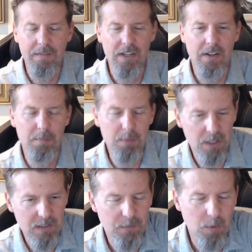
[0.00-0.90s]
of another
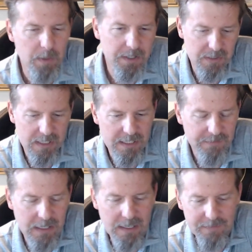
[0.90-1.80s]
book for Windows
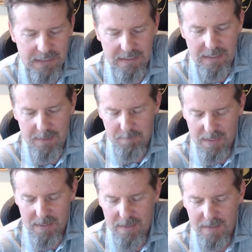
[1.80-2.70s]
95 at the time,
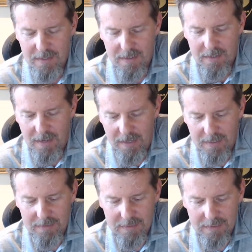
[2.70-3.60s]

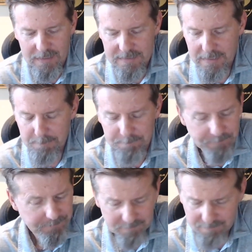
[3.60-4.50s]
and I said,
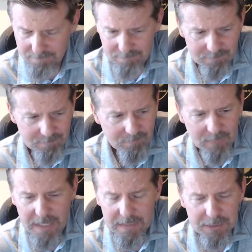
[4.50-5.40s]

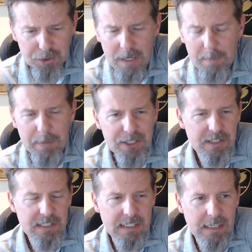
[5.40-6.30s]
"Hey, let's try and pitch
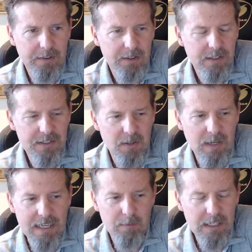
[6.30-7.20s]
it together." And so
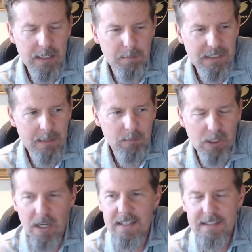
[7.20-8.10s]
I had written up a table
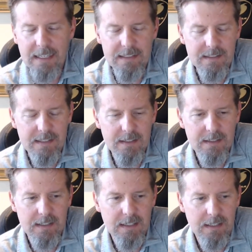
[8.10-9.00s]
of contents,
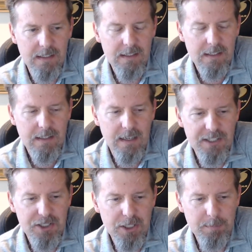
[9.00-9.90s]
and I
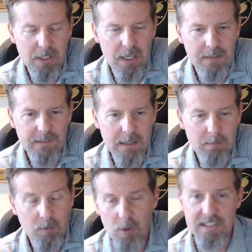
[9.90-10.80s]
shipped it off to
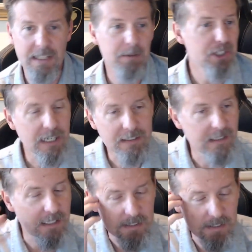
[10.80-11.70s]
them. Of course, they
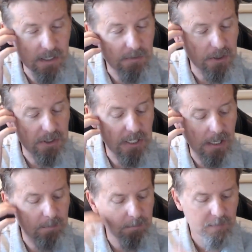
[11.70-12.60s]
rejected us, first
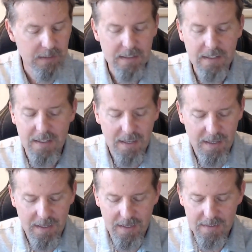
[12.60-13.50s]
time,
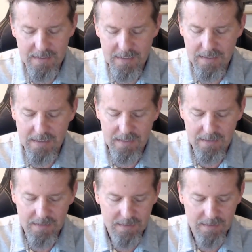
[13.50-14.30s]
and I,